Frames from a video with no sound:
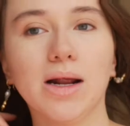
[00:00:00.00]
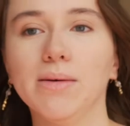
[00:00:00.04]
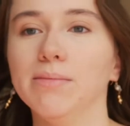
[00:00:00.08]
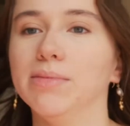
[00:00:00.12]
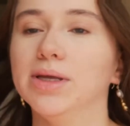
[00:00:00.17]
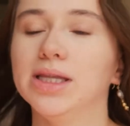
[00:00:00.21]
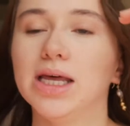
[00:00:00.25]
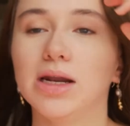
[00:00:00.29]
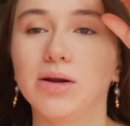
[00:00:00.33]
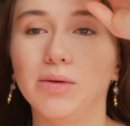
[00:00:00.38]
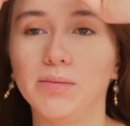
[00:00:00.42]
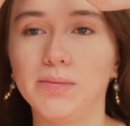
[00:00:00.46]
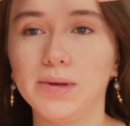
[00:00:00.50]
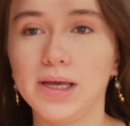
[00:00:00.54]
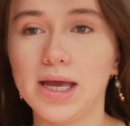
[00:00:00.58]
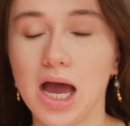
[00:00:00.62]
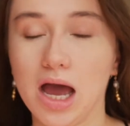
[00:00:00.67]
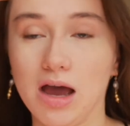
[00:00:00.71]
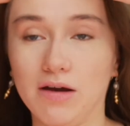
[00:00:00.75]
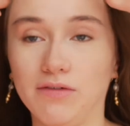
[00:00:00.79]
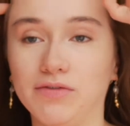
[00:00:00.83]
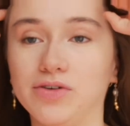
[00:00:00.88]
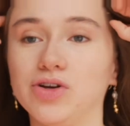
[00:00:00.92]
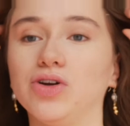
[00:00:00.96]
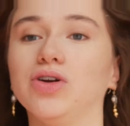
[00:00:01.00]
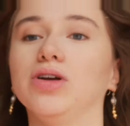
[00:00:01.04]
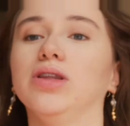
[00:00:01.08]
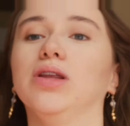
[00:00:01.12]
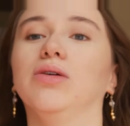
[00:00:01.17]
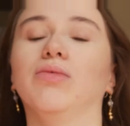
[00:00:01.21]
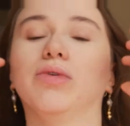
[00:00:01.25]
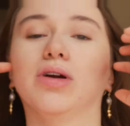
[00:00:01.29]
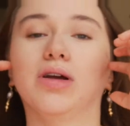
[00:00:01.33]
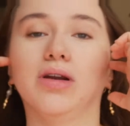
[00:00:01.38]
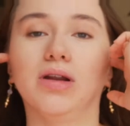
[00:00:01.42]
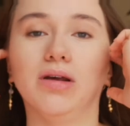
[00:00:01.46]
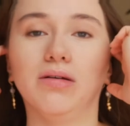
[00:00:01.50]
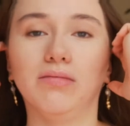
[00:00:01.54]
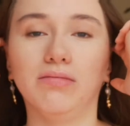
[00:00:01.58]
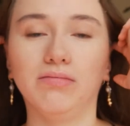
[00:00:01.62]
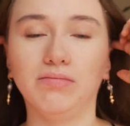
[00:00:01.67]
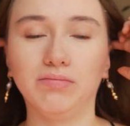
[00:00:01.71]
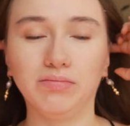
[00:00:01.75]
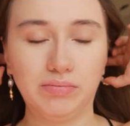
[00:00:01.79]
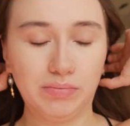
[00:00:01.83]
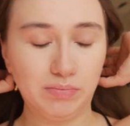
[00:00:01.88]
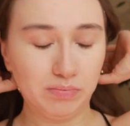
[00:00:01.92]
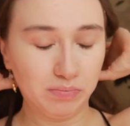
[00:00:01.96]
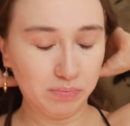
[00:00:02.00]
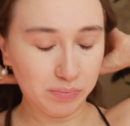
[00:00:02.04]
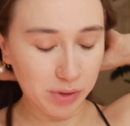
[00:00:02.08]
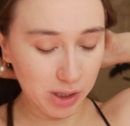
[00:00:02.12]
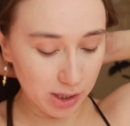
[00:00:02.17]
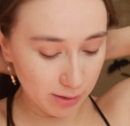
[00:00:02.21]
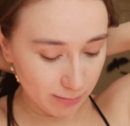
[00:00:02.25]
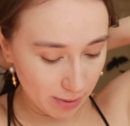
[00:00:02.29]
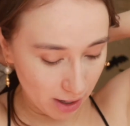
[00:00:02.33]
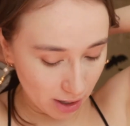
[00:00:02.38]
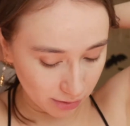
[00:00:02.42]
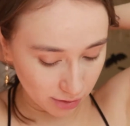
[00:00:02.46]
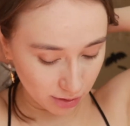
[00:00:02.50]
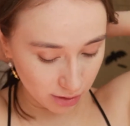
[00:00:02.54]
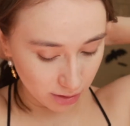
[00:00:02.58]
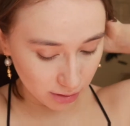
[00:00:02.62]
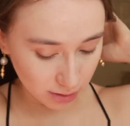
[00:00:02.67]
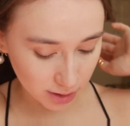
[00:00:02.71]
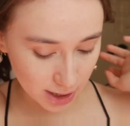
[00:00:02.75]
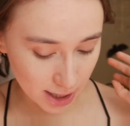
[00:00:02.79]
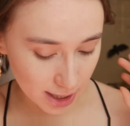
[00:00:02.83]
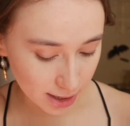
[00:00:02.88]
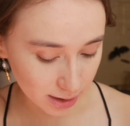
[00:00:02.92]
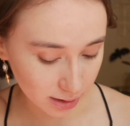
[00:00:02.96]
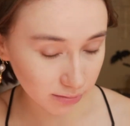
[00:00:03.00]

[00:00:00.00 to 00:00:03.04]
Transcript: but that'll be after and then we're gonna put powder on that